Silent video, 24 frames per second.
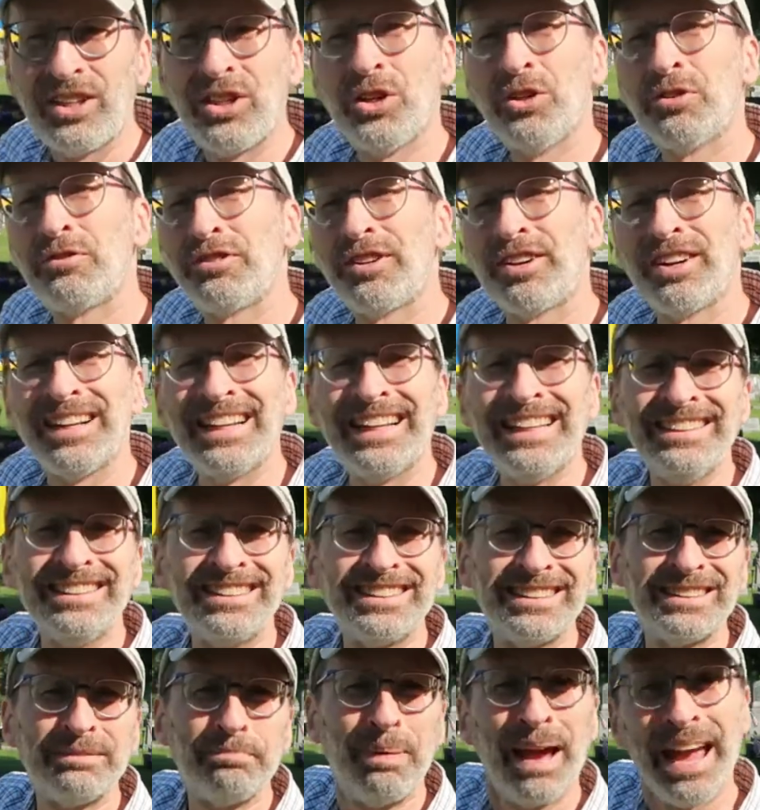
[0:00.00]
you for
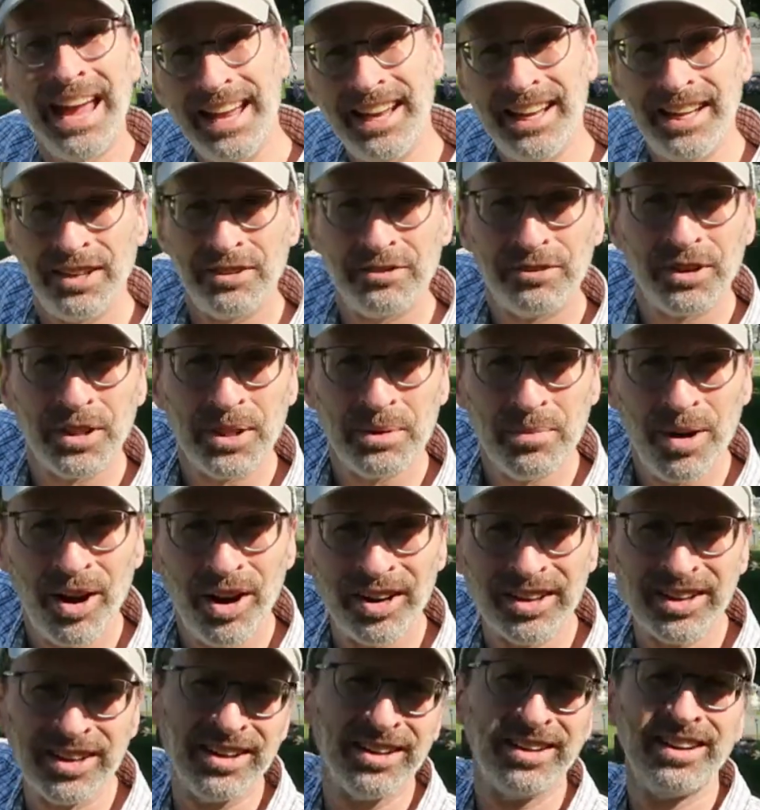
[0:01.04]
paying for the
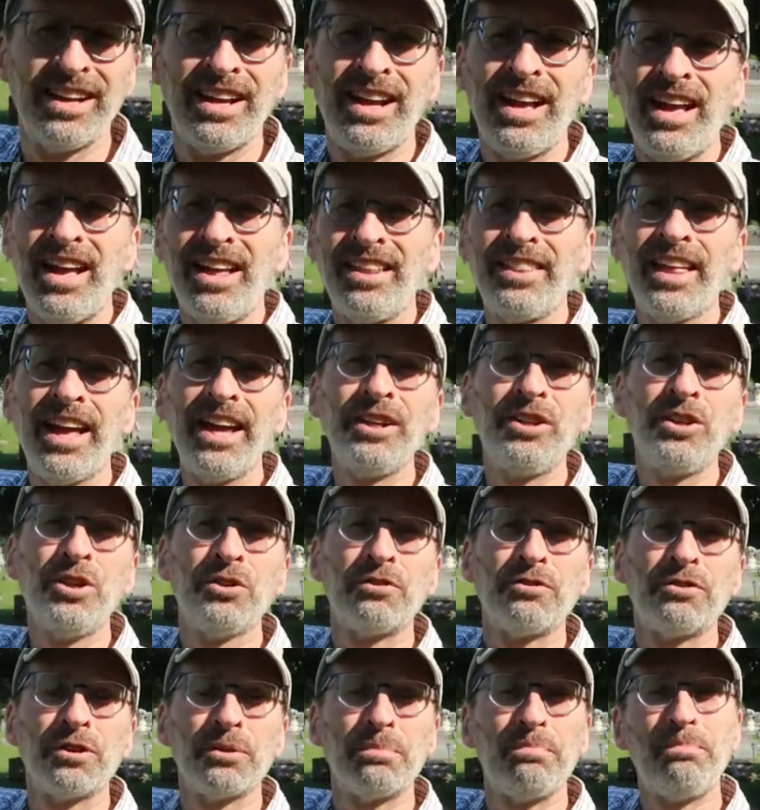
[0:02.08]
marker. Thank you
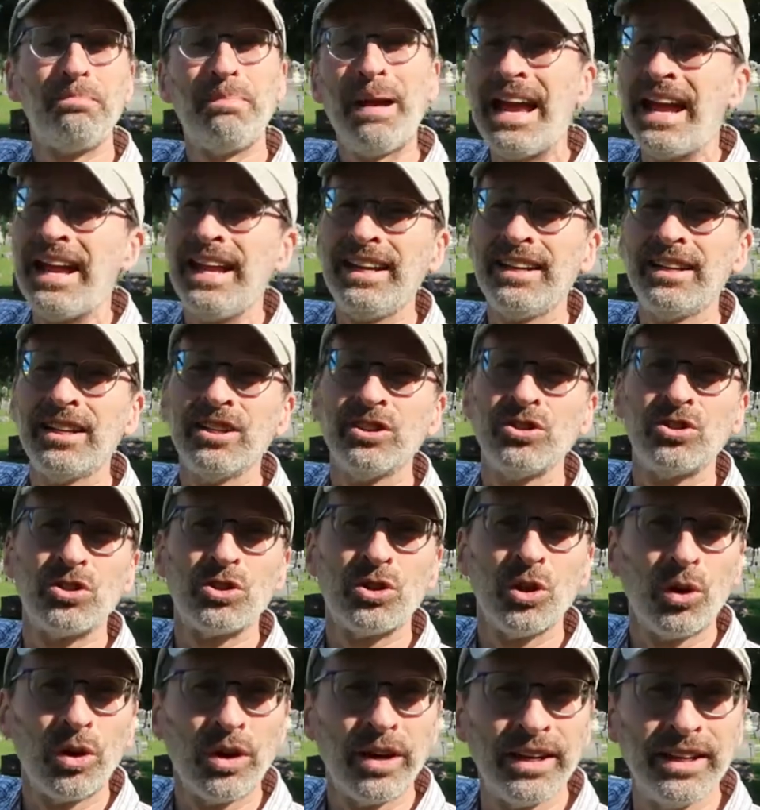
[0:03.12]
for paying
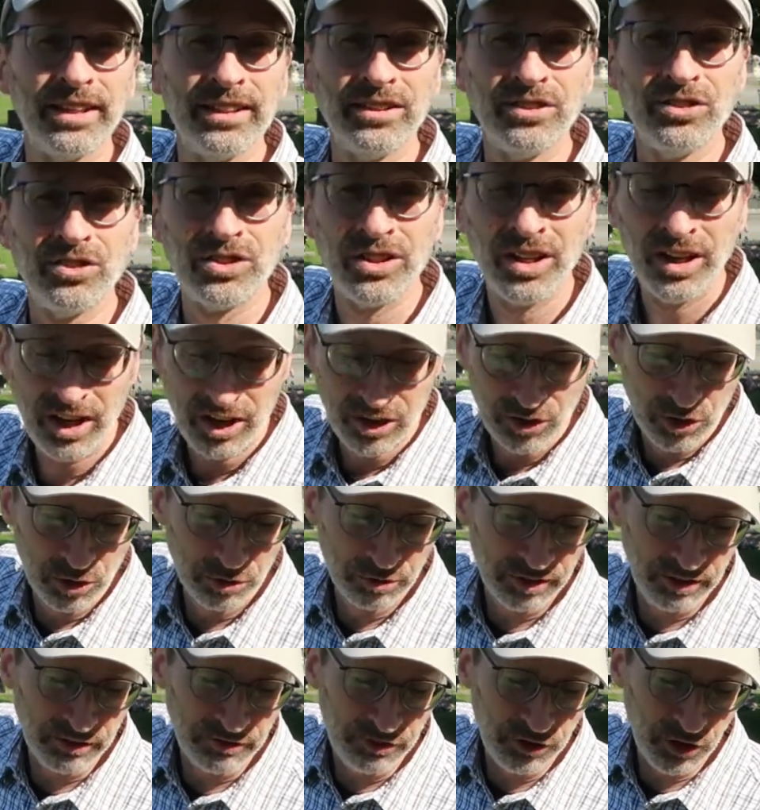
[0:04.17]
historians to
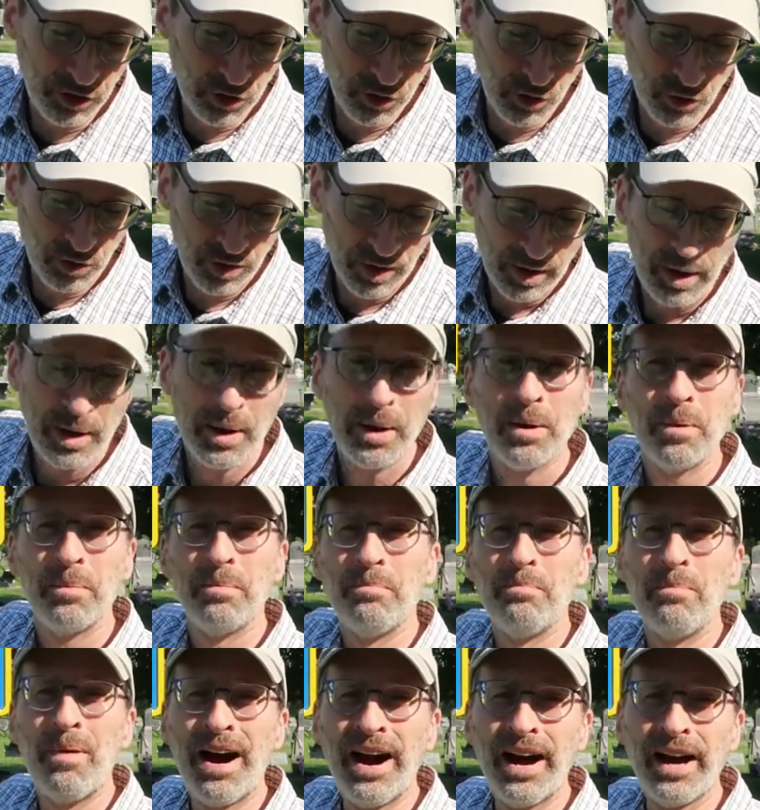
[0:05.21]
review
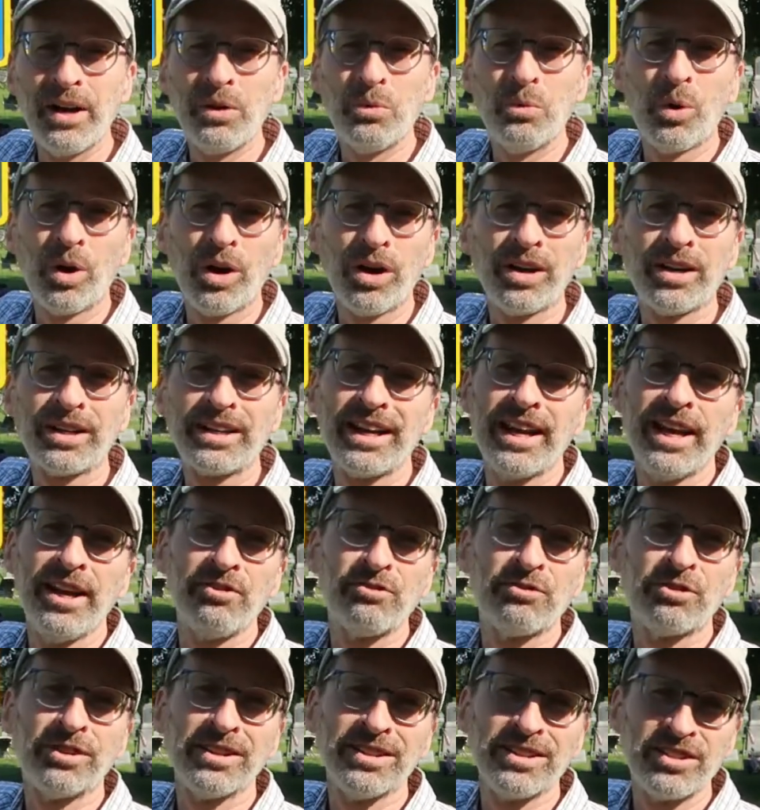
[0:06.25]
my work and
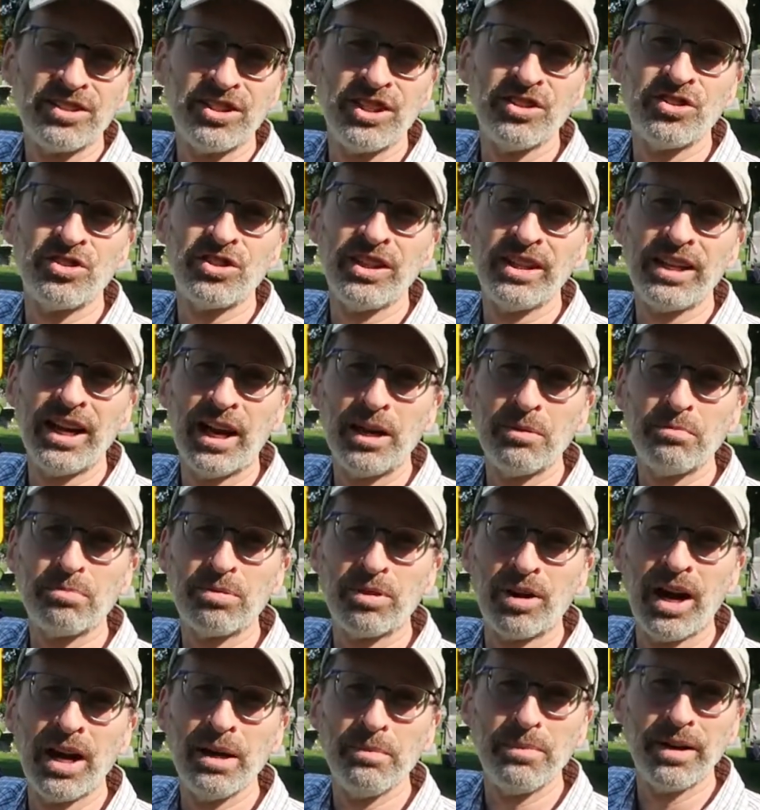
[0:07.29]
for insisting on
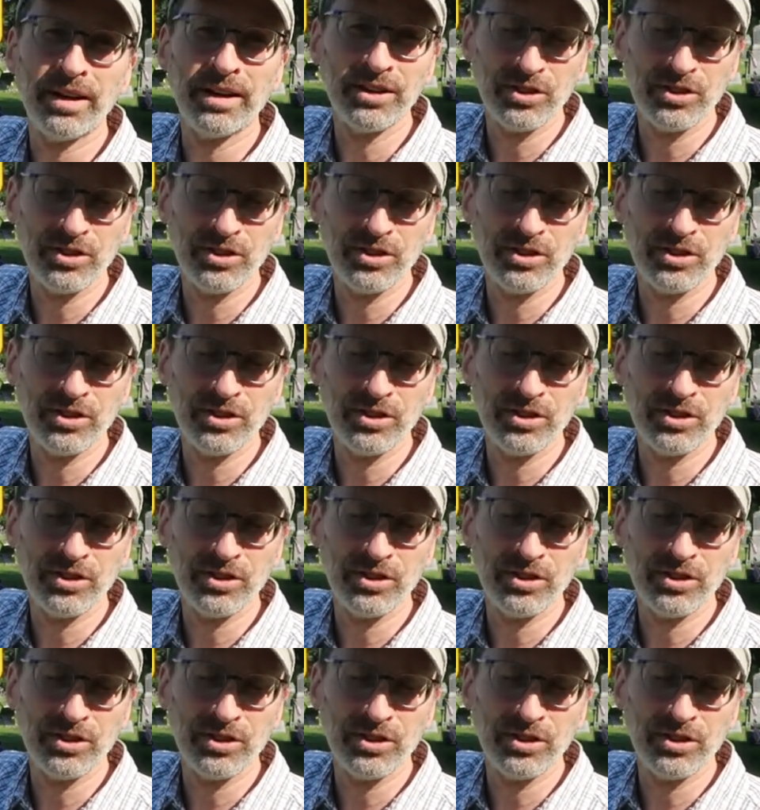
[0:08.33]
primary